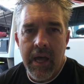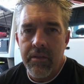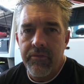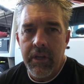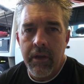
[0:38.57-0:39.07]

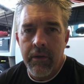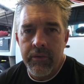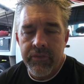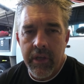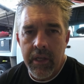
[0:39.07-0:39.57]
other
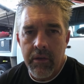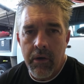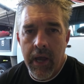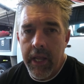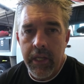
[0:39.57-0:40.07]
videos that
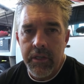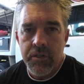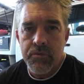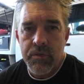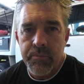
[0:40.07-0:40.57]
I only
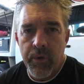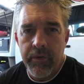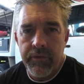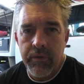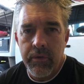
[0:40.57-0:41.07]
just
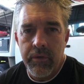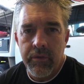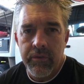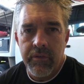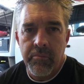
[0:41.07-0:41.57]
responded to
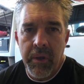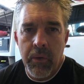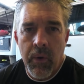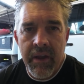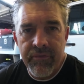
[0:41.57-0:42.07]
because I've been
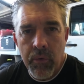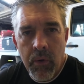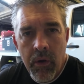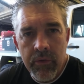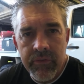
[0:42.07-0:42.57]
away for a while,